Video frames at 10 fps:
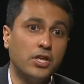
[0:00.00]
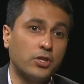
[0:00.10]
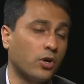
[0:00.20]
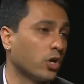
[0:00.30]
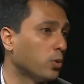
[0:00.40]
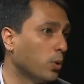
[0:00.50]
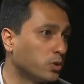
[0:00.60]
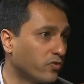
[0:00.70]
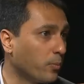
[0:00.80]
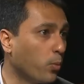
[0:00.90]
there are
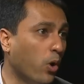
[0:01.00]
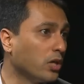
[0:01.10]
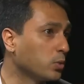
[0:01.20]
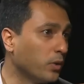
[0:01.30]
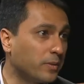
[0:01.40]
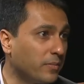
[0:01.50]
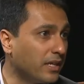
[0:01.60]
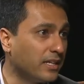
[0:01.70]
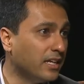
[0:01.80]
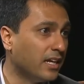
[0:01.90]
quotes from Walt
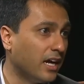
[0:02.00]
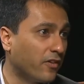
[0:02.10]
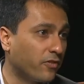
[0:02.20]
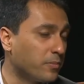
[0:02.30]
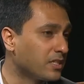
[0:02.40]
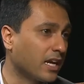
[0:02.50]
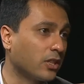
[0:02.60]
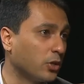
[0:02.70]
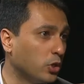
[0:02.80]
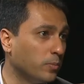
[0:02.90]
Whitman, uh, mm-hmm. uh, from
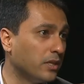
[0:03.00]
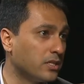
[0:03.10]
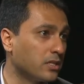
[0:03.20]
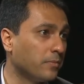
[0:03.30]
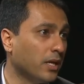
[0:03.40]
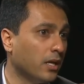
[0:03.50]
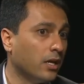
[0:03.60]
secular humanism